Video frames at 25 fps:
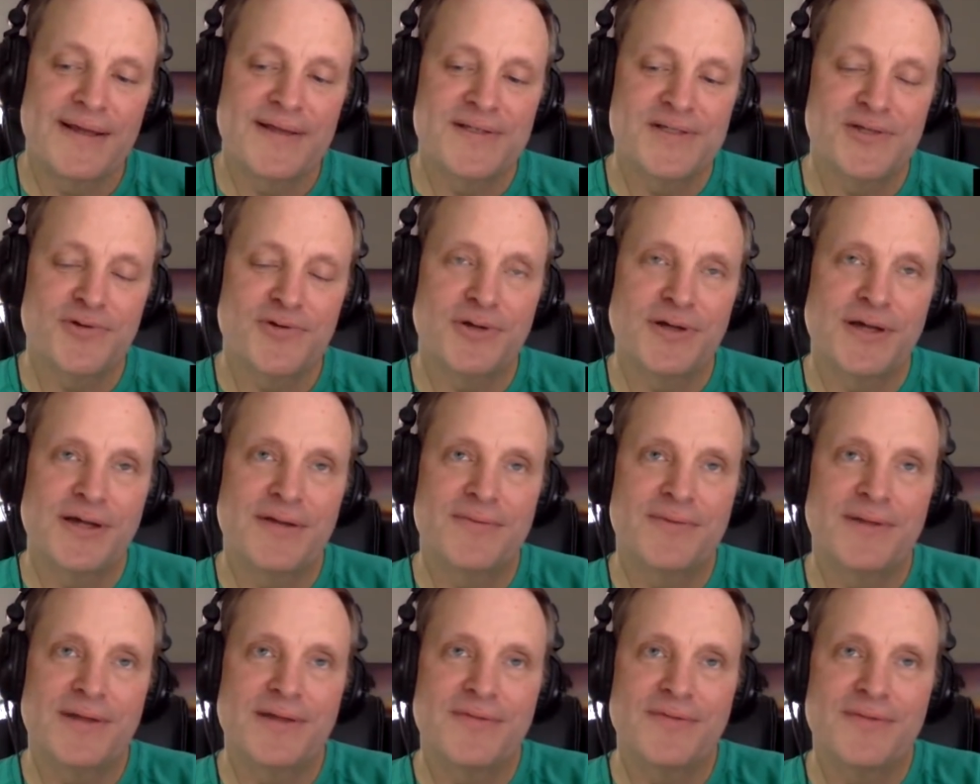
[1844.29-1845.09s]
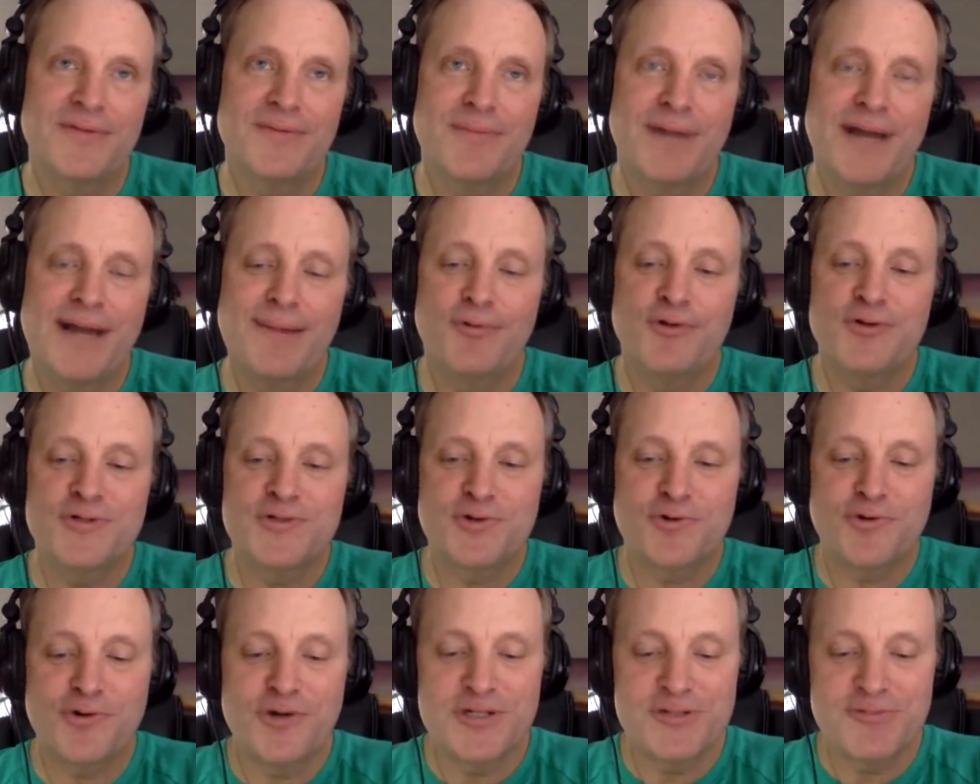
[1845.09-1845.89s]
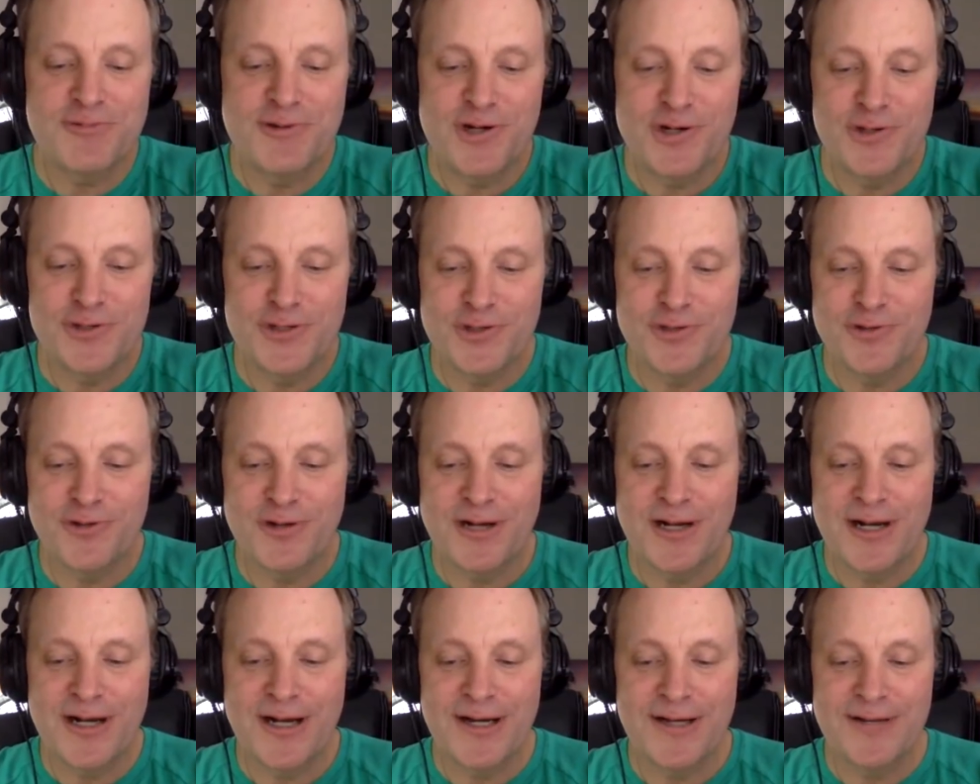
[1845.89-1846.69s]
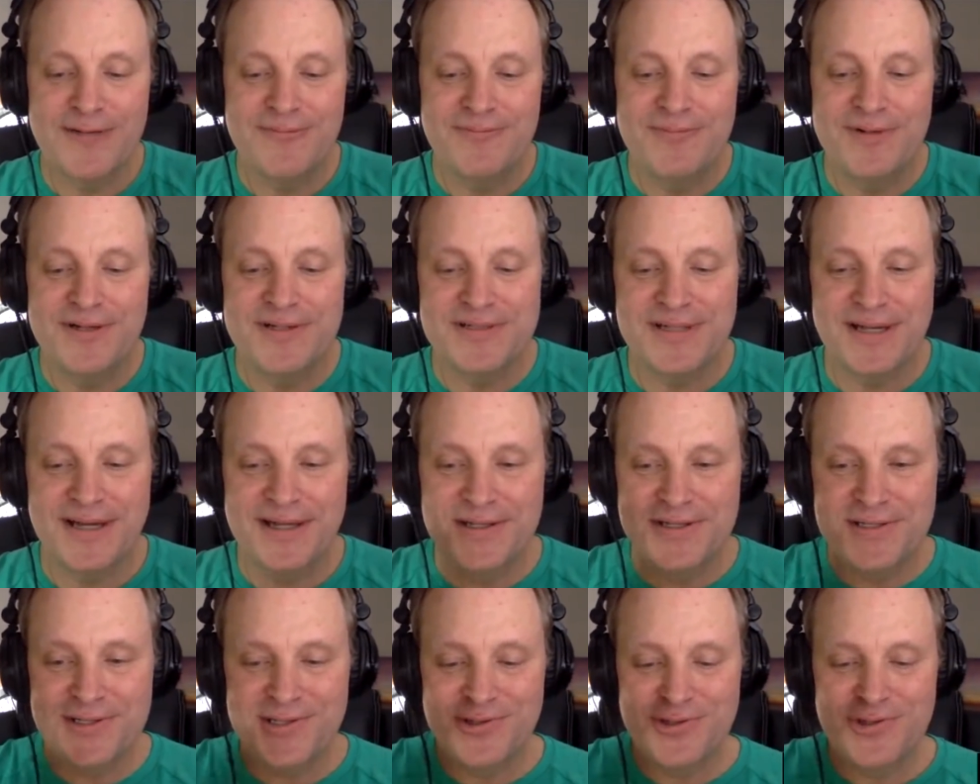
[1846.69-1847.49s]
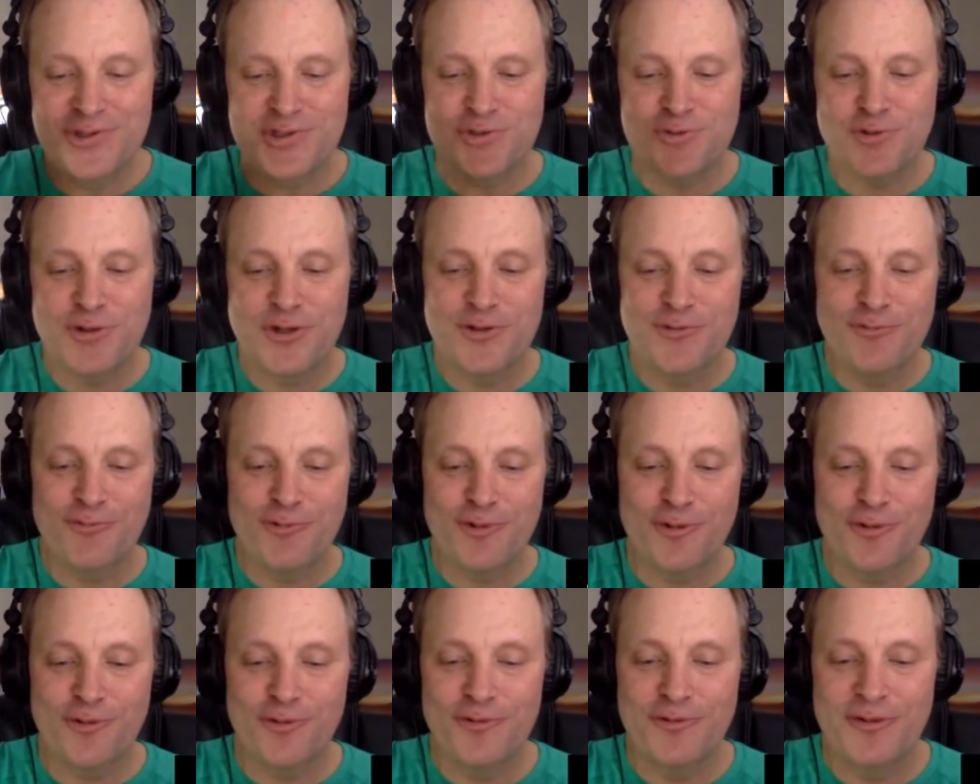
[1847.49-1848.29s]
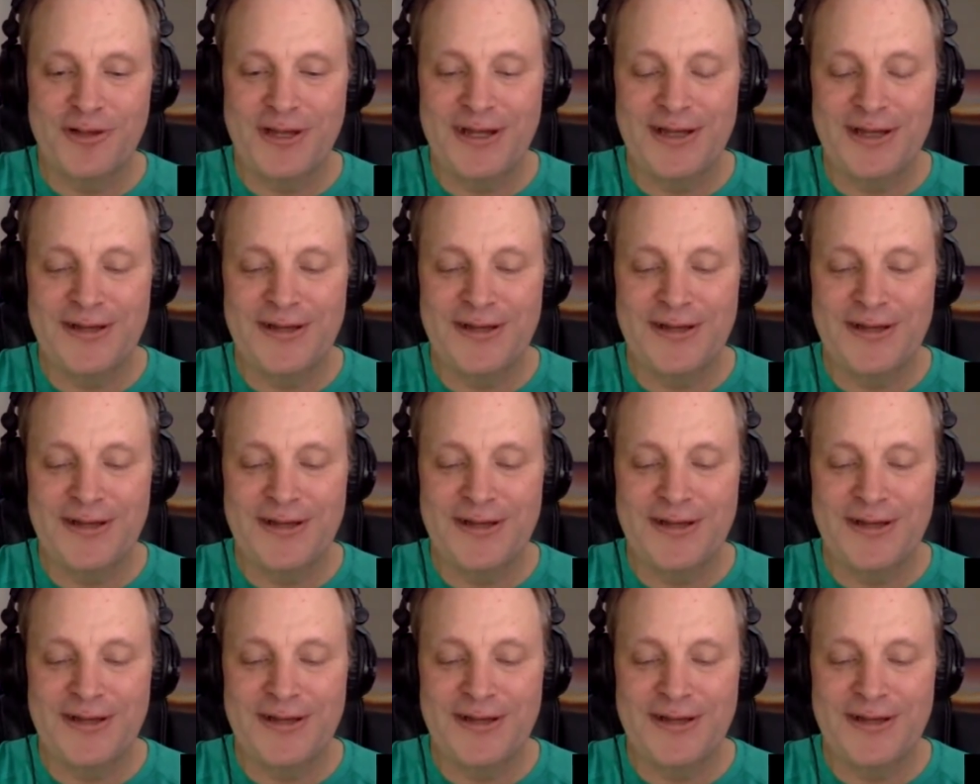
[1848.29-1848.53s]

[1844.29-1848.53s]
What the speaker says: So in the Bible stories, we all know God decides to destroy the world,